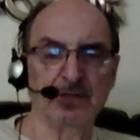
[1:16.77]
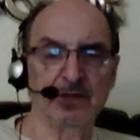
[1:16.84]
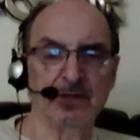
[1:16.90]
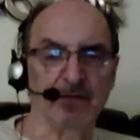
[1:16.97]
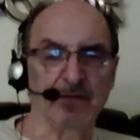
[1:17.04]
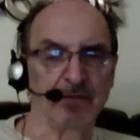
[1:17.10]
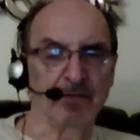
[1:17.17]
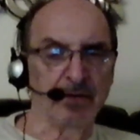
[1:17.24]
are
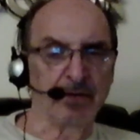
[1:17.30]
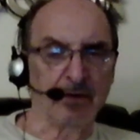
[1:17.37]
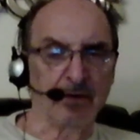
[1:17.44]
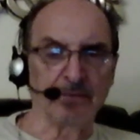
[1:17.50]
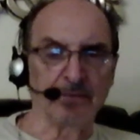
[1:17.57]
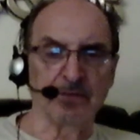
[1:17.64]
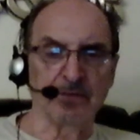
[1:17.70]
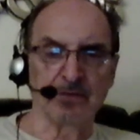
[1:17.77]
very
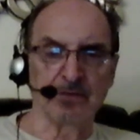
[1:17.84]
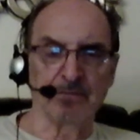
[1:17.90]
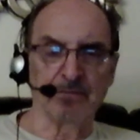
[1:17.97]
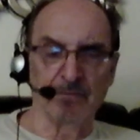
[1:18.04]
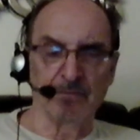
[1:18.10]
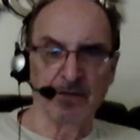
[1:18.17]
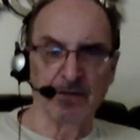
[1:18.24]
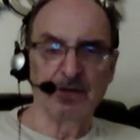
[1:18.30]
cognitive of
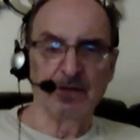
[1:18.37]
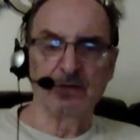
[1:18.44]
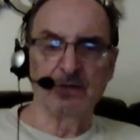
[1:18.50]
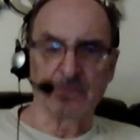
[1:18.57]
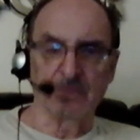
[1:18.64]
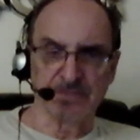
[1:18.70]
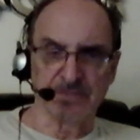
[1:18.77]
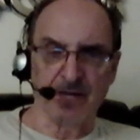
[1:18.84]

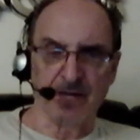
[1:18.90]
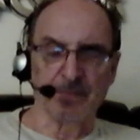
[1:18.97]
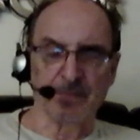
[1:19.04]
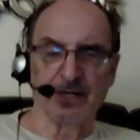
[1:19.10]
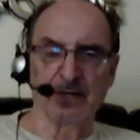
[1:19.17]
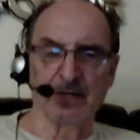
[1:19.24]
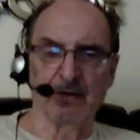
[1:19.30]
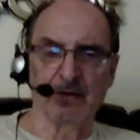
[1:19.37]
what's happening
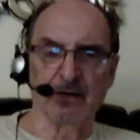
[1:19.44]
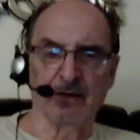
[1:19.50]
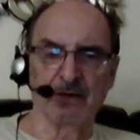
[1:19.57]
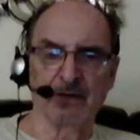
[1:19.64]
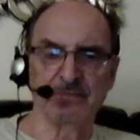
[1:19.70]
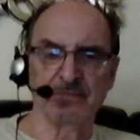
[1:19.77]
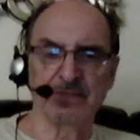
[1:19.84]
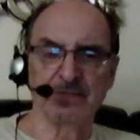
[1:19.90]
in our
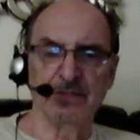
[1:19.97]
lives.